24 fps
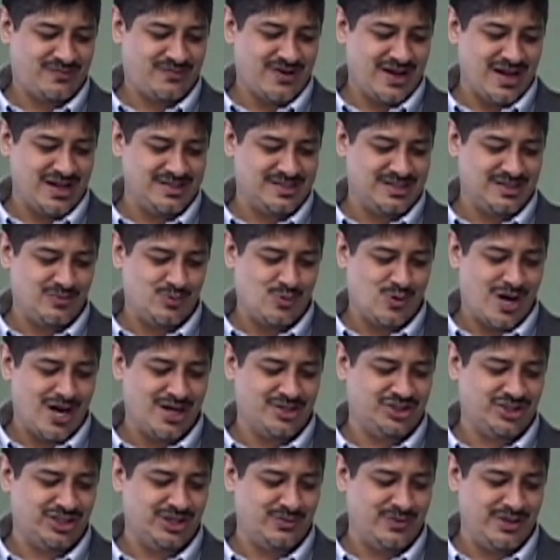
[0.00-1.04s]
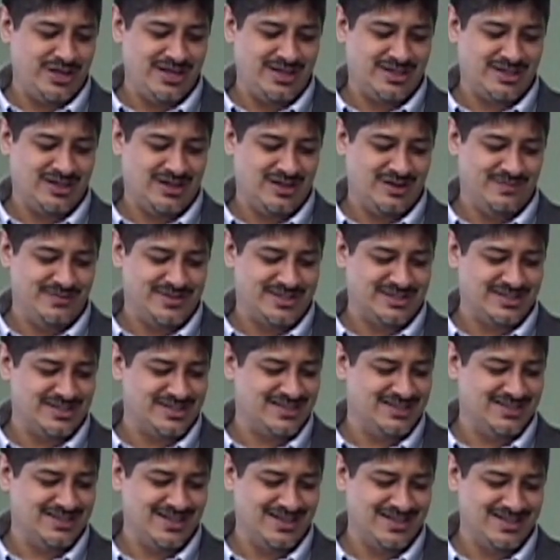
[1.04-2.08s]
finds them watching when he comes.
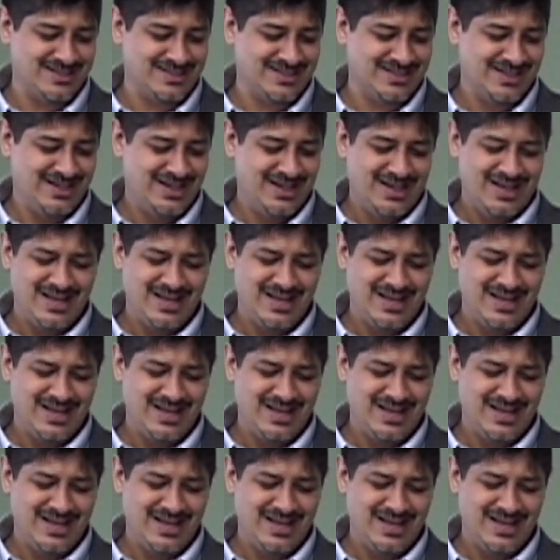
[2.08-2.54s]
Listen to this.